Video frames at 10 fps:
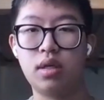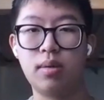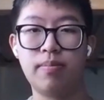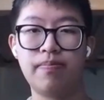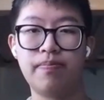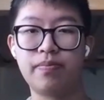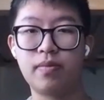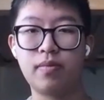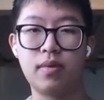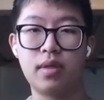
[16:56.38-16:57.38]
um,
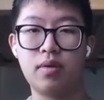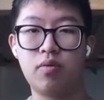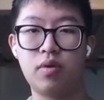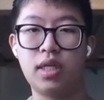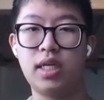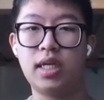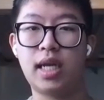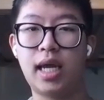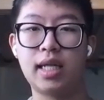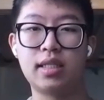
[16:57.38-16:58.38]
really
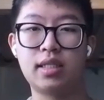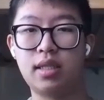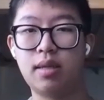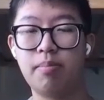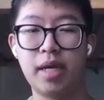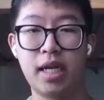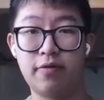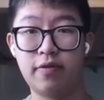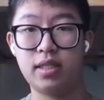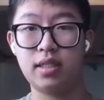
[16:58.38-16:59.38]
enhance the
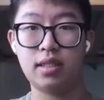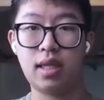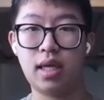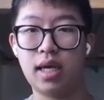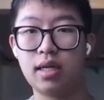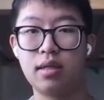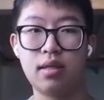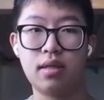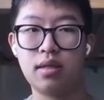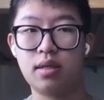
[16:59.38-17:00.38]
benefits that
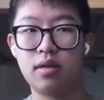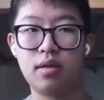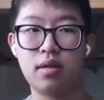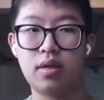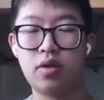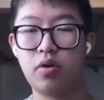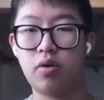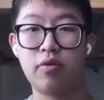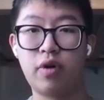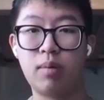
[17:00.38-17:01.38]

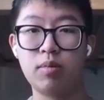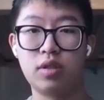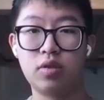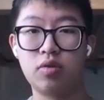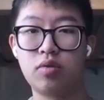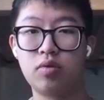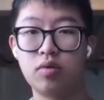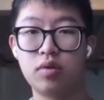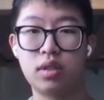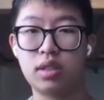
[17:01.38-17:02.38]
current
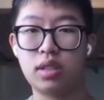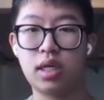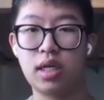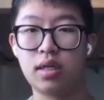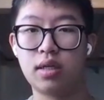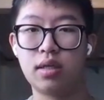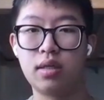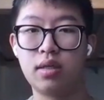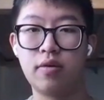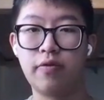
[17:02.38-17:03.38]
pharmaceuticals can
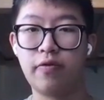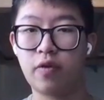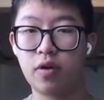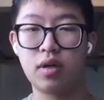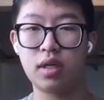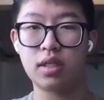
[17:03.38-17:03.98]
further